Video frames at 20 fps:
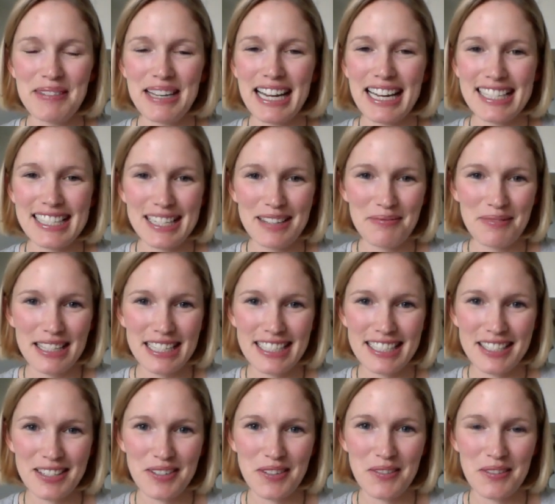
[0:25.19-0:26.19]
It has something to
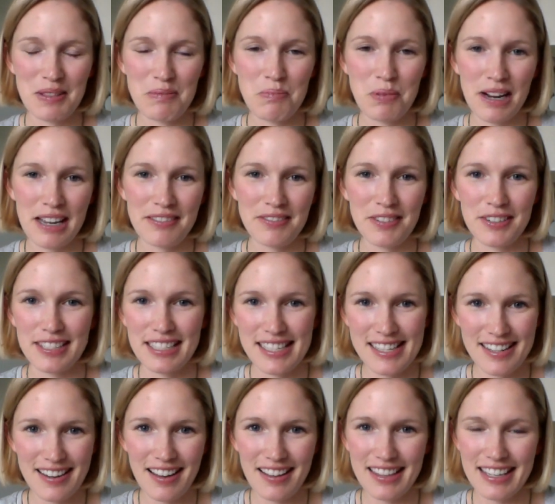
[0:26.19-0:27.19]
do with bravery
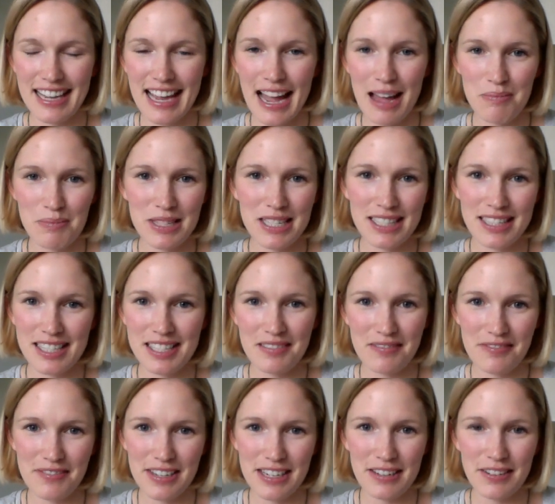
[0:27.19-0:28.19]
is not the absence of
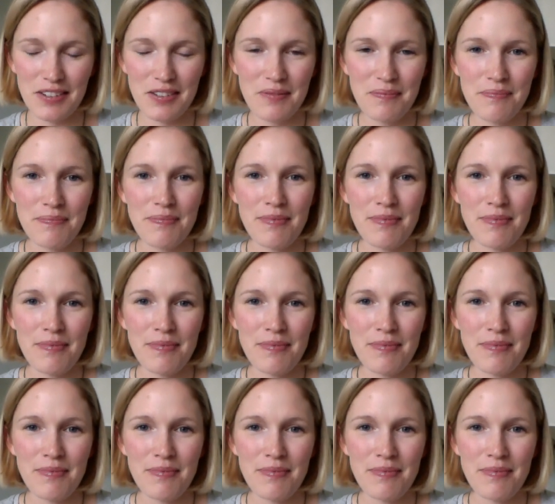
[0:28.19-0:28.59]
fear.